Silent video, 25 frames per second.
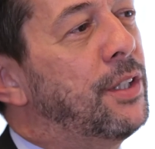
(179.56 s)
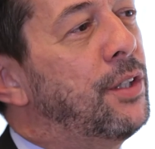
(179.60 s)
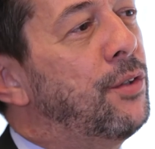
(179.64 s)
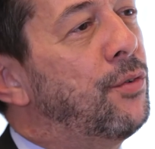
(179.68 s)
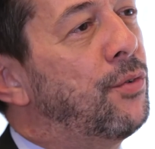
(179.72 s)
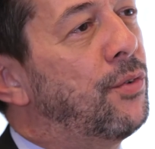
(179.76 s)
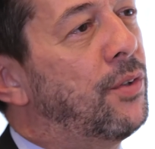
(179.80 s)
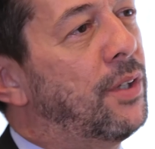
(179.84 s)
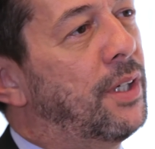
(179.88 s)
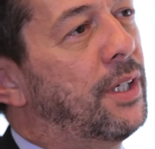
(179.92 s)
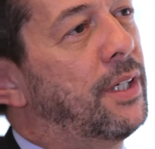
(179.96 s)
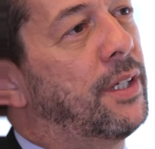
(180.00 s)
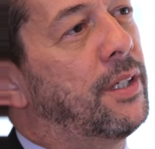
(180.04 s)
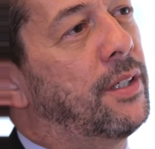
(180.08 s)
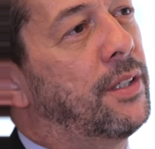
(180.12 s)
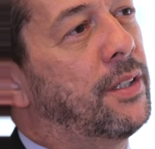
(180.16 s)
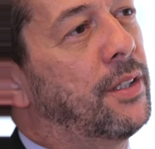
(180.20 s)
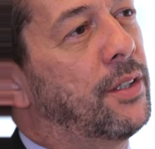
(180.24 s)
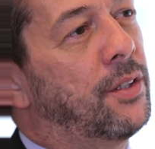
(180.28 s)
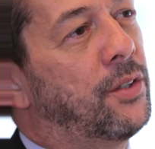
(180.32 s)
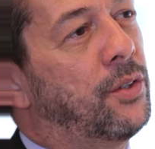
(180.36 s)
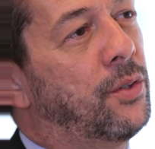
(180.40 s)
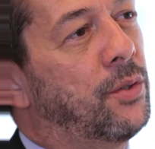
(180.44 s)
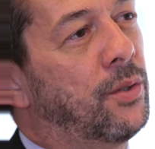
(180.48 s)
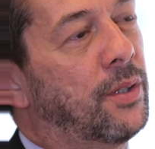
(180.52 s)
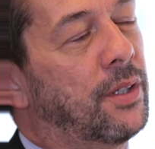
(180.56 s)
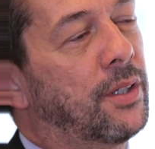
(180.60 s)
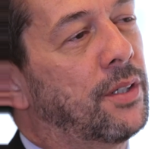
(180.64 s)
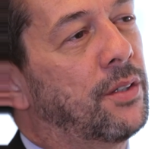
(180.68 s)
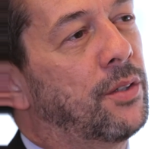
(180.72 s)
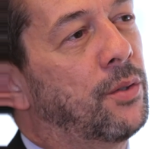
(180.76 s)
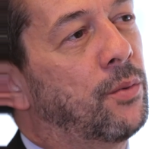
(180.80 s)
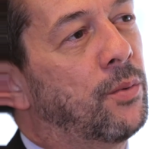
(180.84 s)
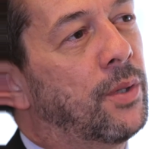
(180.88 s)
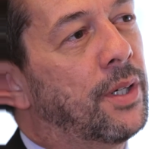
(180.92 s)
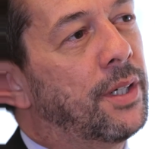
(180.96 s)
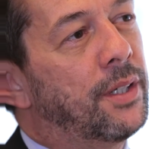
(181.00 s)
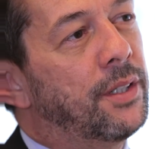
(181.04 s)
if then you are
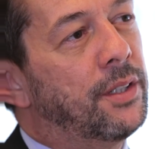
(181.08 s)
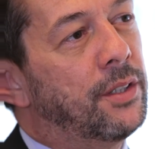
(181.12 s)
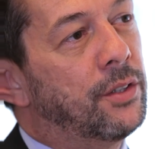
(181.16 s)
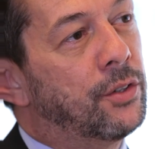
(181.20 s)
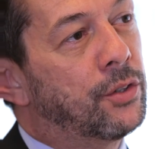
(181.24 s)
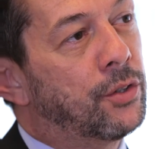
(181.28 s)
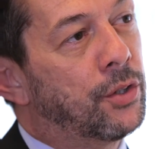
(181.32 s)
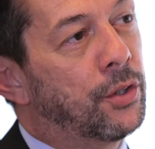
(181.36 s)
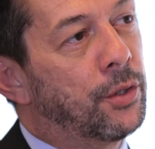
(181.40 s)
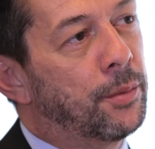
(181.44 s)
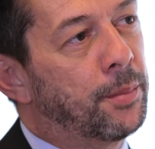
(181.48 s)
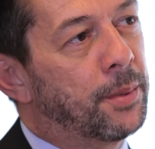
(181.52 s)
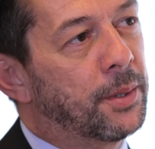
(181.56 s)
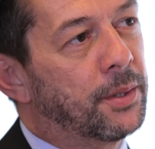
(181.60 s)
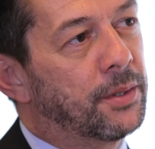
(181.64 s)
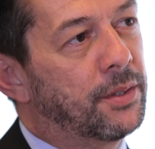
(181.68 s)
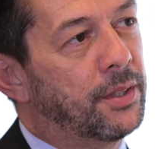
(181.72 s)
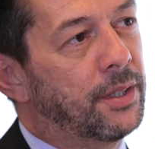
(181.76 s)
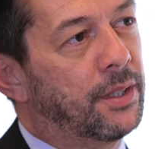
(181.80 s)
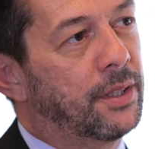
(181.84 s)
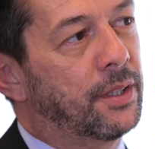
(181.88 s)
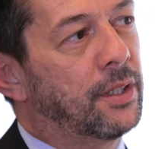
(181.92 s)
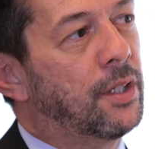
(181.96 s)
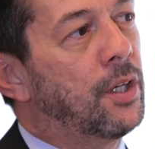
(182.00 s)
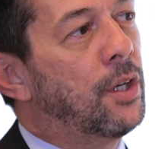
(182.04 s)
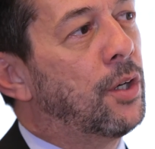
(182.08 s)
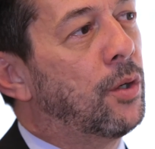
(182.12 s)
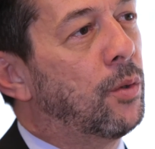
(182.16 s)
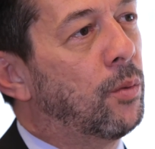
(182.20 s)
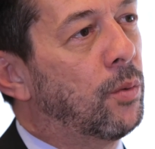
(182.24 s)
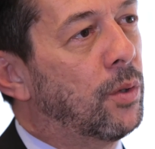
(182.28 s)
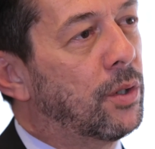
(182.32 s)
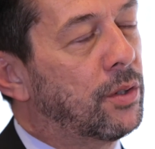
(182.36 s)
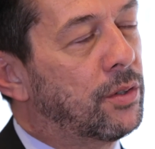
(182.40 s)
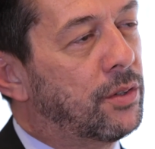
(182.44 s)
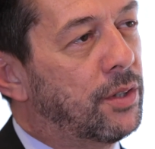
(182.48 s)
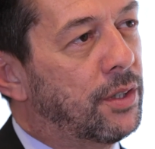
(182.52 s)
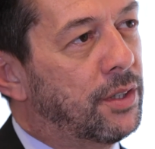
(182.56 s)
the one interpreting
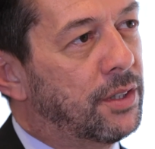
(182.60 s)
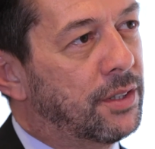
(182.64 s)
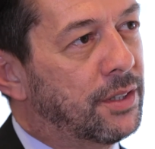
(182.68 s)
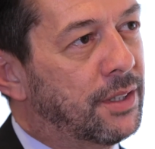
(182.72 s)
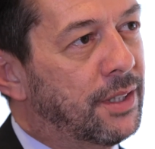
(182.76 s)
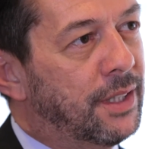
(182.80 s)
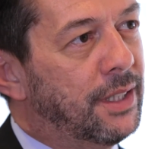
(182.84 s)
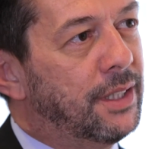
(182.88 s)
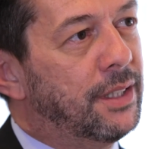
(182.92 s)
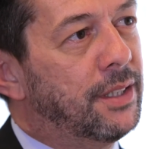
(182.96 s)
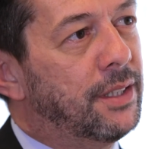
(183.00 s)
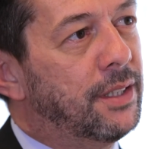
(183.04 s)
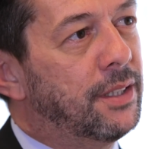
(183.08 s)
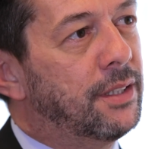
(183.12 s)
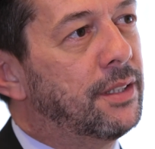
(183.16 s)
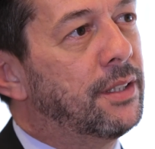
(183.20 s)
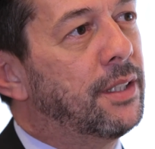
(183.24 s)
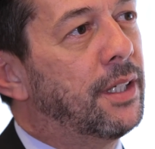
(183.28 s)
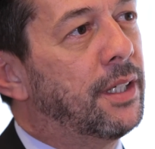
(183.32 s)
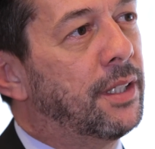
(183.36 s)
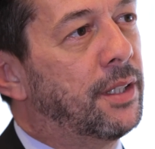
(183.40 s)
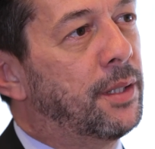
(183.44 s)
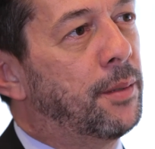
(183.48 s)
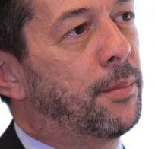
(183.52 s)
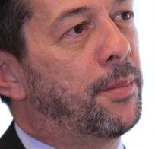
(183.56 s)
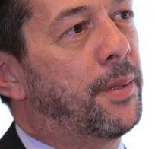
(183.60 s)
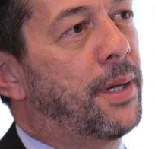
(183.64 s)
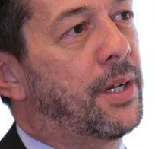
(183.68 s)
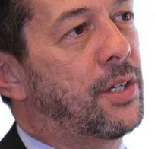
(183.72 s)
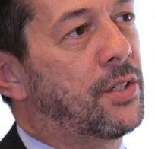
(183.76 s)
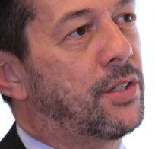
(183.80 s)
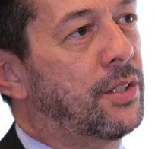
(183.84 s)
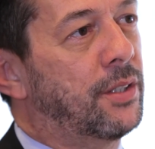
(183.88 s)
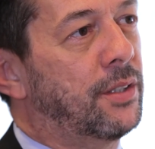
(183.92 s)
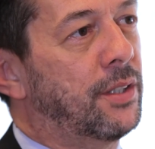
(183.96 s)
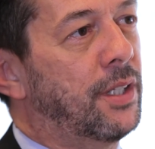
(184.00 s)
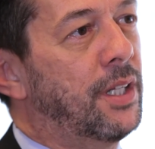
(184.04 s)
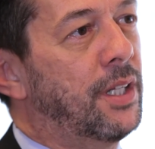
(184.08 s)
what is needed at the patient